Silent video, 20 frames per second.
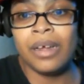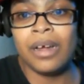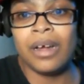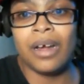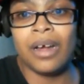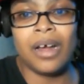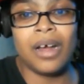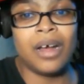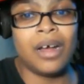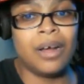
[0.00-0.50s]

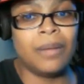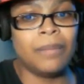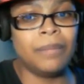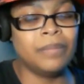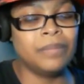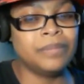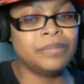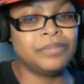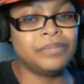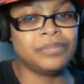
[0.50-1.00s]

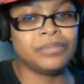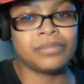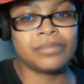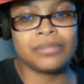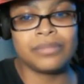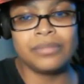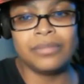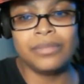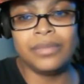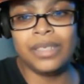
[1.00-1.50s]
Um,
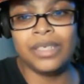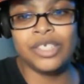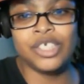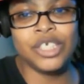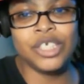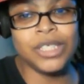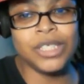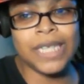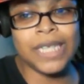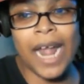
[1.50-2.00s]

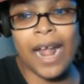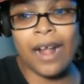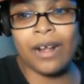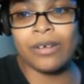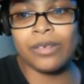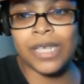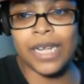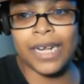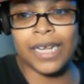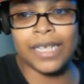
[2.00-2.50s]
Jensen
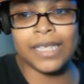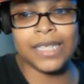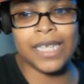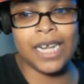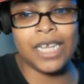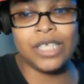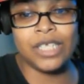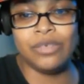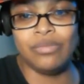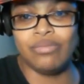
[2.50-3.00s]
Ackles, like I said,
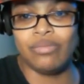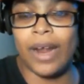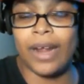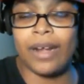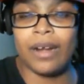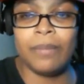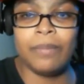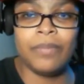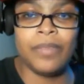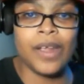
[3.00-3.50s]
he's right
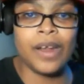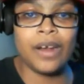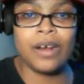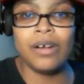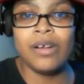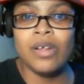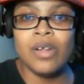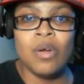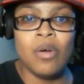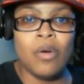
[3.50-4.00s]
up there
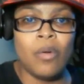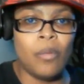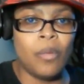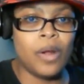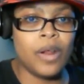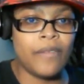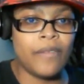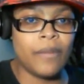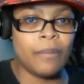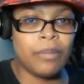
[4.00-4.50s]

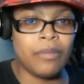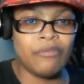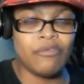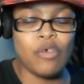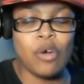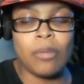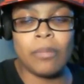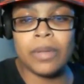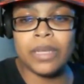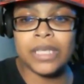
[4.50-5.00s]
with the
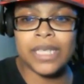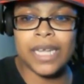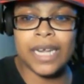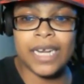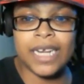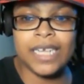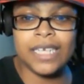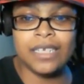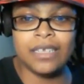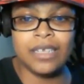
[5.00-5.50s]
performance that
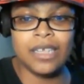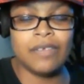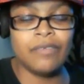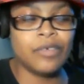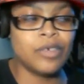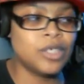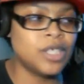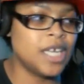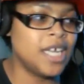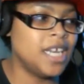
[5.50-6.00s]
he
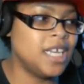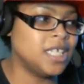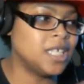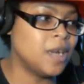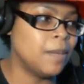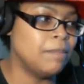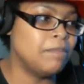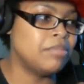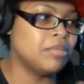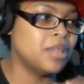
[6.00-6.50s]
delivers. It is
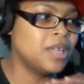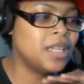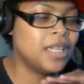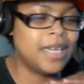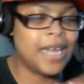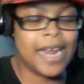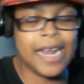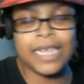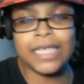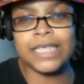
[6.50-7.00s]
completely
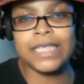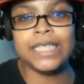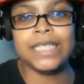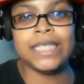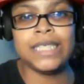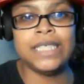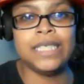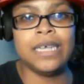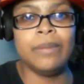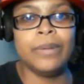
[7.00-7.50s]

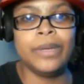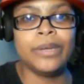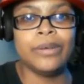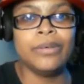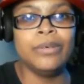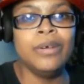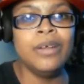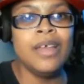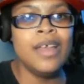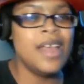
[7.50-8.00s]

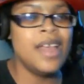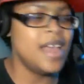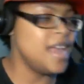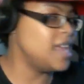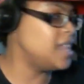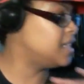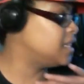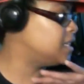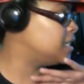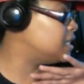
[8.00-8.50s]
anti-CW.
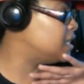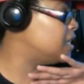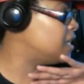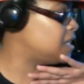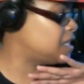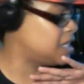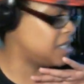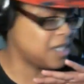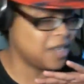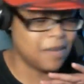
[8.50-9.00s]

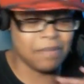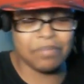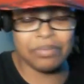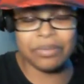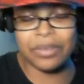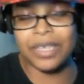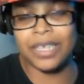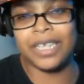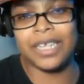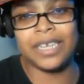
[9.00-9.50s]
This is
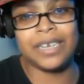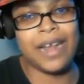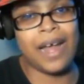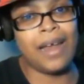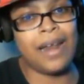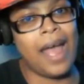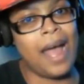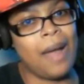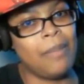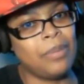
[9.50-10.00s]
completely
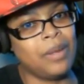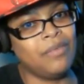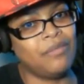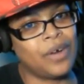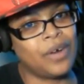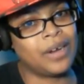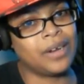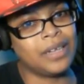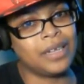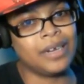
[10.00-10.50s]
not happy
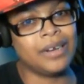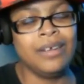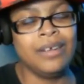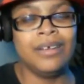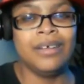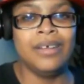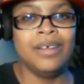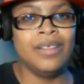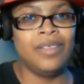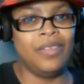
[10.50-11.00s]
friendly.
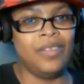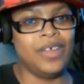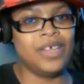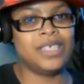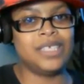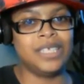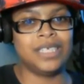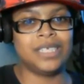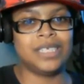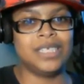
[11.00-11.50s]

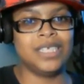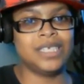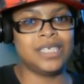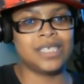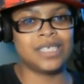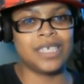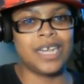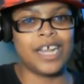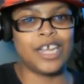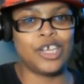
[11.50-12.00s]
This
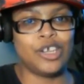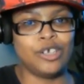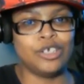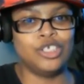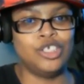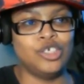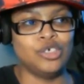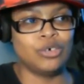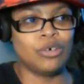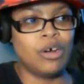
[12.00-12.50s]
is like your
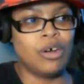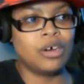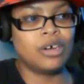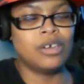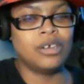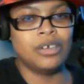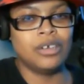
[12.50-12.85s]
drunk